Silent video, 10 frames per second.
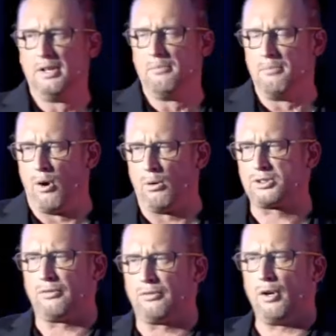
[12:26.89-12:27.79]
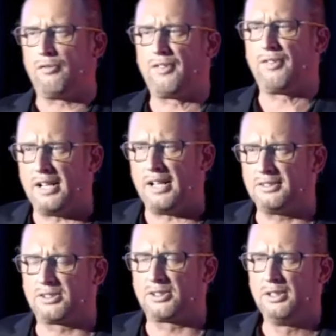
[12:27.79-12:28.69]
Most of your
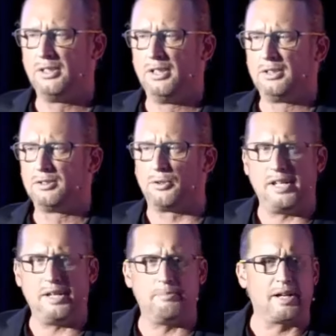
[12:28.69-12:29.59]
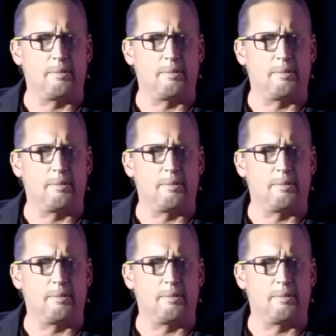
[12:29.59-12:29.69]
friends dreaming